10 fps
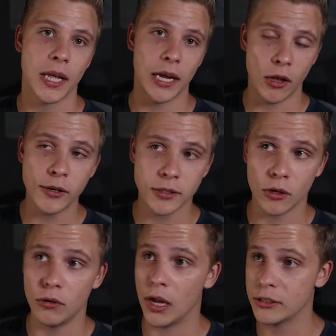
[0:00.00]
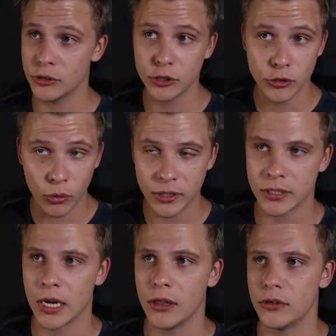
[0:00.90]
And also lots of short
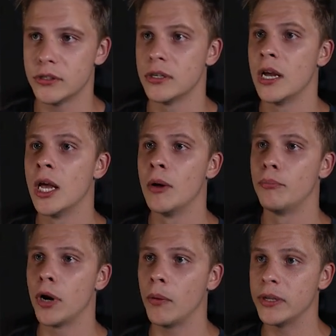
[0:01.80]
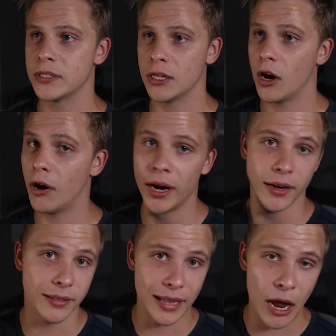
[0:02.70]
sellers probably said, all
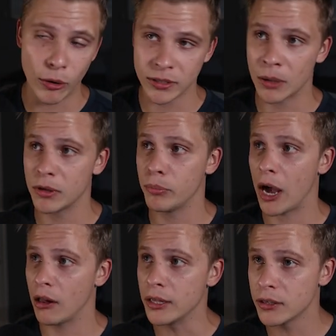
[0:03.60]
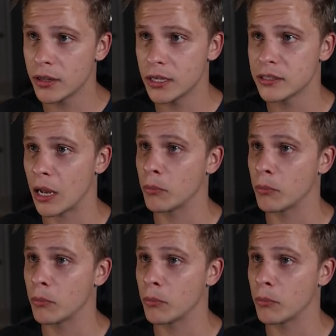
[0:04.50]
right, now it's time to pile into this.